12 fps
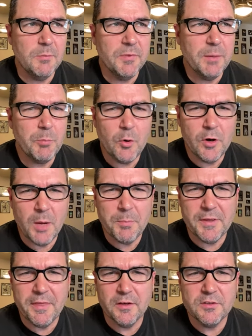They broke up,
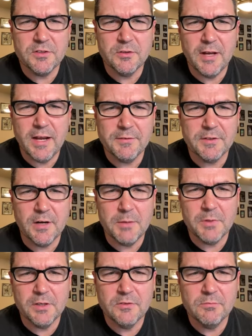I think, soon after, right?
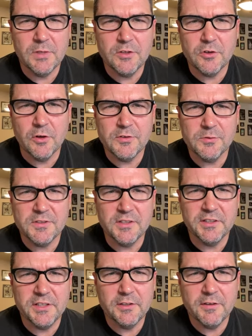Mick Jones was the
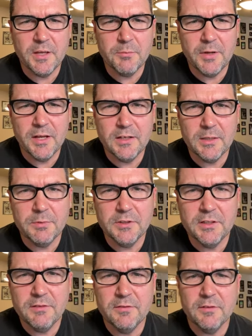leader of that band, I
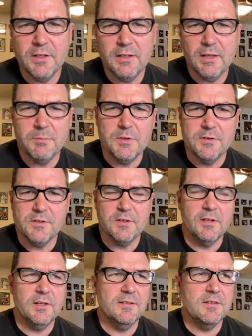believe. I like music.
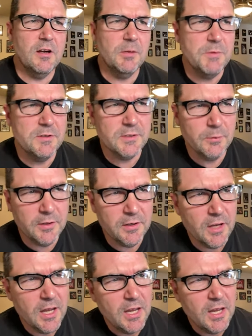I can talk music with you.